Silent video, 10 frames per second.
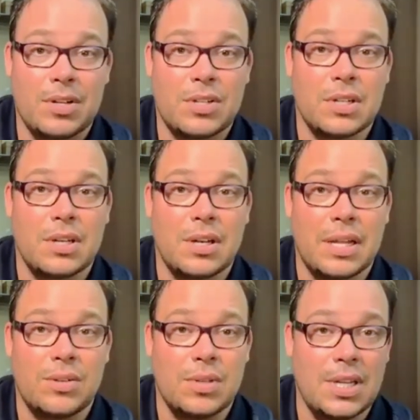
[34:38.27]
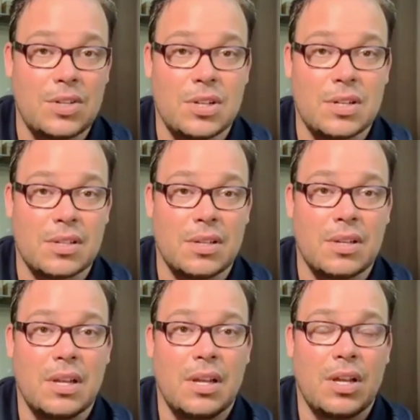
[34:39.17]
And I do teachings, and
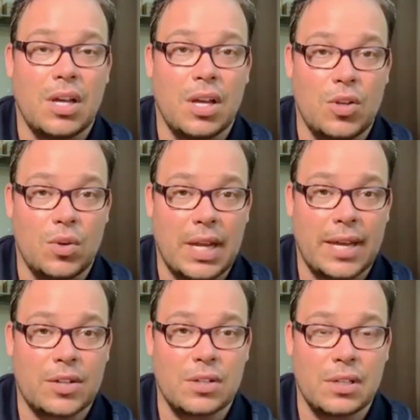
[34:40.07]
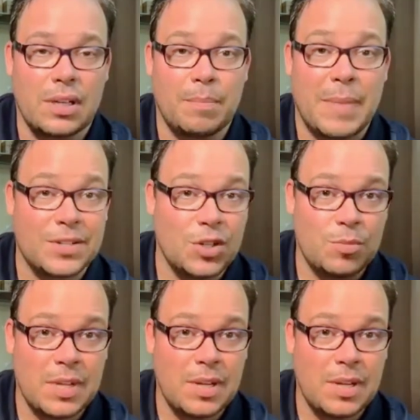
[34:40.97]
uh, you can actually message me,